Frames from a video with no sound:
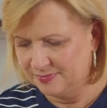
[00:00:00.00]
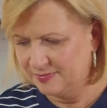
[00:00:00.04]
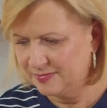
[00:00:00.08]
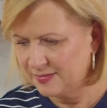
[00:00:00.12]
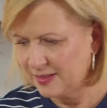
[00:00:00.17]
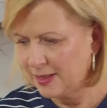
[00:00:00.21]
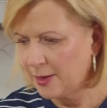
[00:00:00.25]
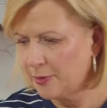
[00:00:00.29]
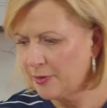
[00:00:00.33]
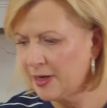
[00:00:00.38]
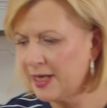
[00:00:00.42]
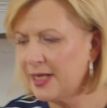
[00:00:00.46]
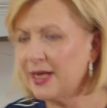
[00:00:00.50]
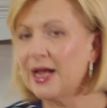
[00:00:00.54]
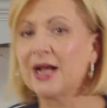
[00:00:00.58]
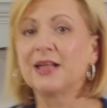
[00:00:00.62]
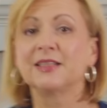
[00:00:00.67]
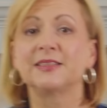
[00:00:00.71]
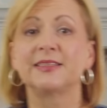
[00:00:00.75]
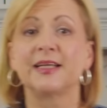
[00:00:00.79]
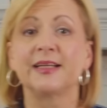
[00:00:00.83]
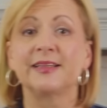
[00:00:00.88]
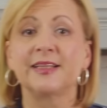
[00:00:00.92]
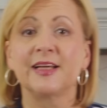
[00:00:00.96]
All right,
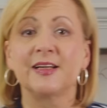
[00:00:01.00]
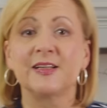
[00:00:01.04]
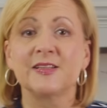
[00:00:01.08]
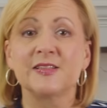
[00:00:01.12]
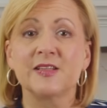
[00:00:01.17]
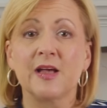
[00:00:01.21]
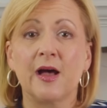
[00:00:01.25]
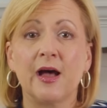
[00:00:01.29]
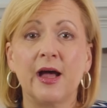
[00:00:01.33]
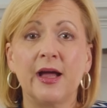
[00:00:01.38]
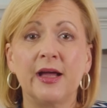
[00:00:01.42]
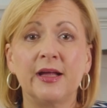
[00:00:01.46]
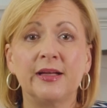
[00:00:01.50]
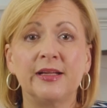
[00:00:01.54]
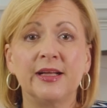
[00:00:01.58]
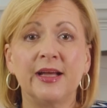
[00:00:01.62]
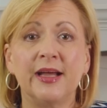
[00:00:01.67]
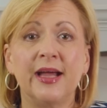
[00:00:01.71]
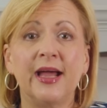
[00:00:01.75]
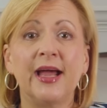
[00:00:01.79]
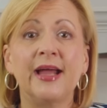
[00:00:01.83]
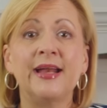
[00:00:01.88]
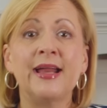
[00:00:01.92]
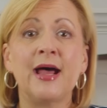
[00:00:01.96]
I'll set that aside,
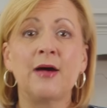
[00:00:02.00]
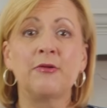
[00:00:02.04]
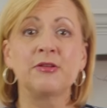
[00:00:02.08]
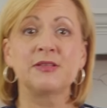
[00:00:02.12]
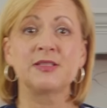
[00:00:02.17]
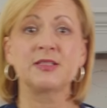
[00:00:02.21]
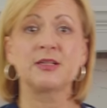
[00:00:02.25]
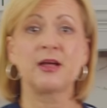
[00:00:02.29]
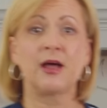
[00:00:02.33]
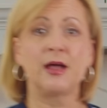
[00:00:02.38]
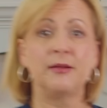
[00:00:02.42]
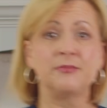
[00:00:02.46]
and now it's time